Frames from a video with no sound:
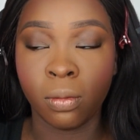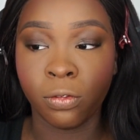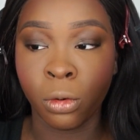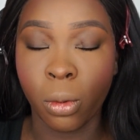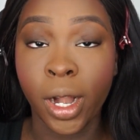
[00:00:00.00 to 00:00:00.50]

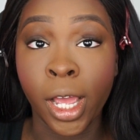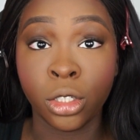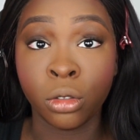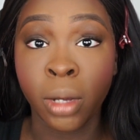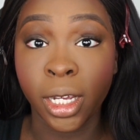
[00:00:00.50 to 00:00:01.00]
for when I
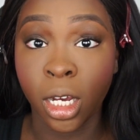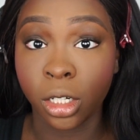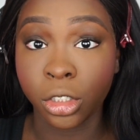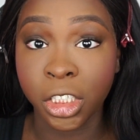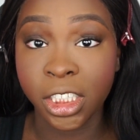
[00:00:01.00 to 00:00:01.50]
do my
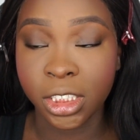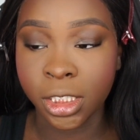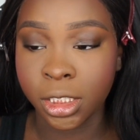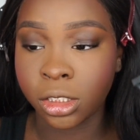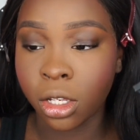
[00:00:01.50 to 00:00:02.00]
cut
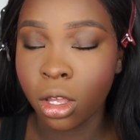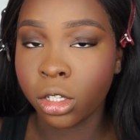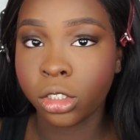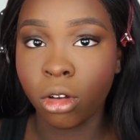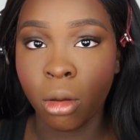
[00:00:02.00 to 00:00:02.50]
creases,
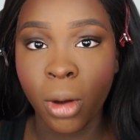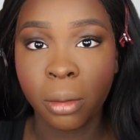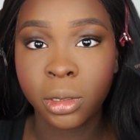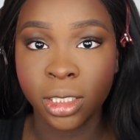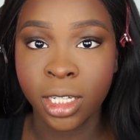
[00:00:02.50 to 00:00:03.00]
so I'll
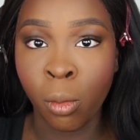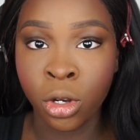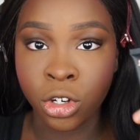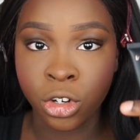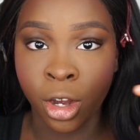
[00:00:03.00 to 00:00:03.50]
probably
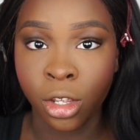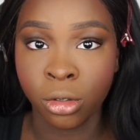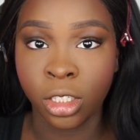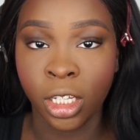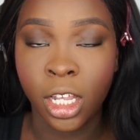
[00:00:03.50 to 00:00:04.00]
demonstrate
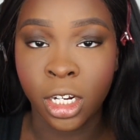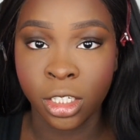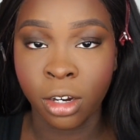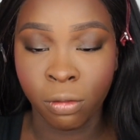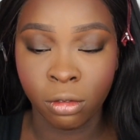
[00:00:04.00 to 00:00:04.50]
using it in a
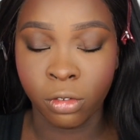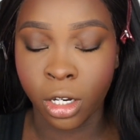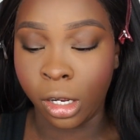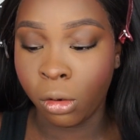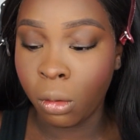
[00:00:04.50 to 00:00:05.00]
different
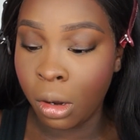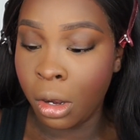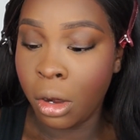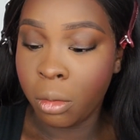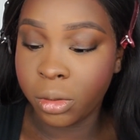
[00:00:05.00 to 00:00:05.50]
video.
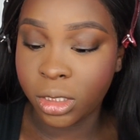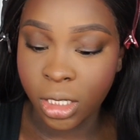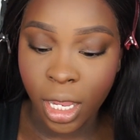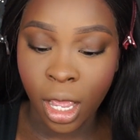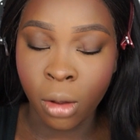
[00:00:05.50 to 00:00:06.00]
But
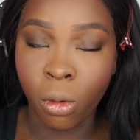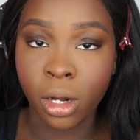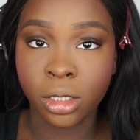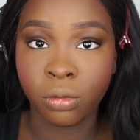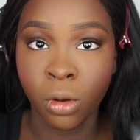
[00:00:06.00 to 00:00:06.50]
today I
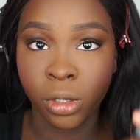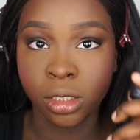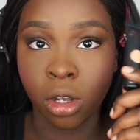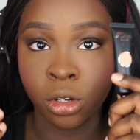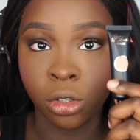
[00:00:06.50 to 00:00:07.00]
wanted to
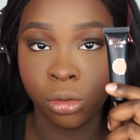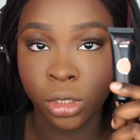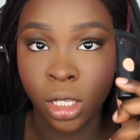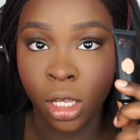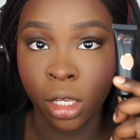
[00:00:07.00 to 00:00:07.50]
focus on
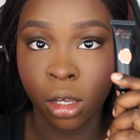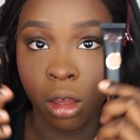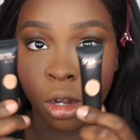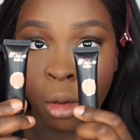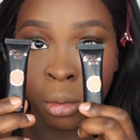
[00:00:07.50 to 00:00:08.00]
using
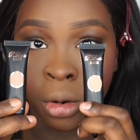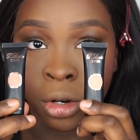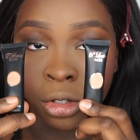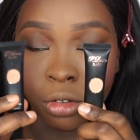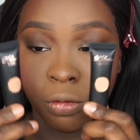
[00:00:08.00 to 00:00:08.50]

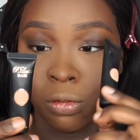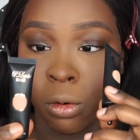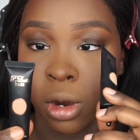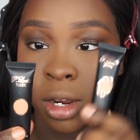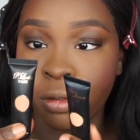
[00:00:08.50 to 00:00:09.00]
numbers
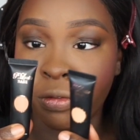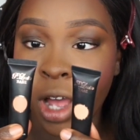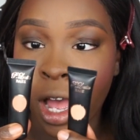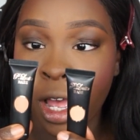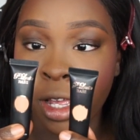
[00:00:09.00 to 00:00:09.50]
4 and 5.
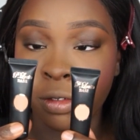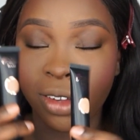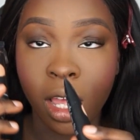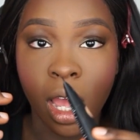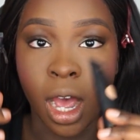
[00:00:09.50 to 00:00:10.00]
I
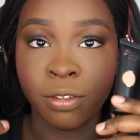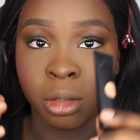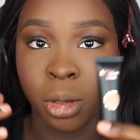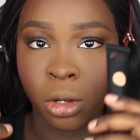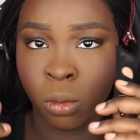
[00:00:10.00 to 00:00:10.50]
have
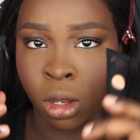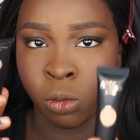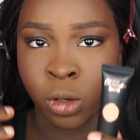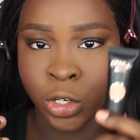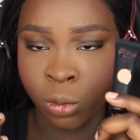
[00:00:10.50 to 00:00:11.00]
to pick
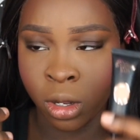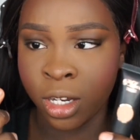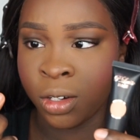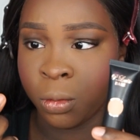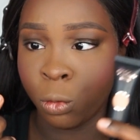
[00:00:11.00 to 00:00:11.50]
which
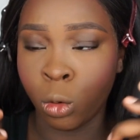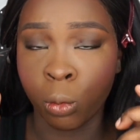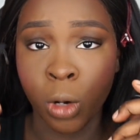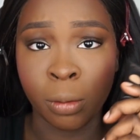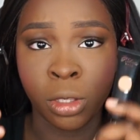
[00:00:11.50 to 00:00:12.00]
one will
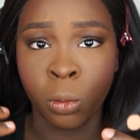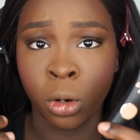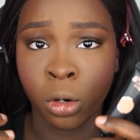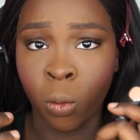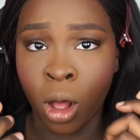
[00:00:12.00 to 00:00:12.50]
probably
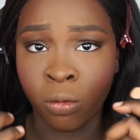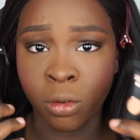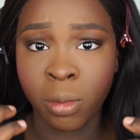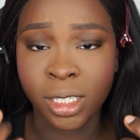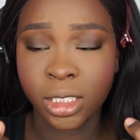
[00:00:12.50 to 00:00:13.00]
work well
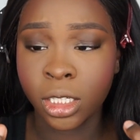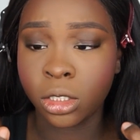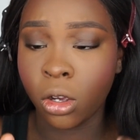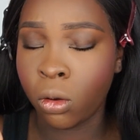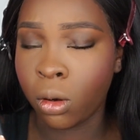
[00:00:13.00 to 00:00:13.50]
for my skin
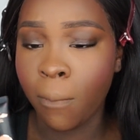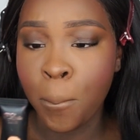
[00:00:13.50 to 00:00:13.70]
tone.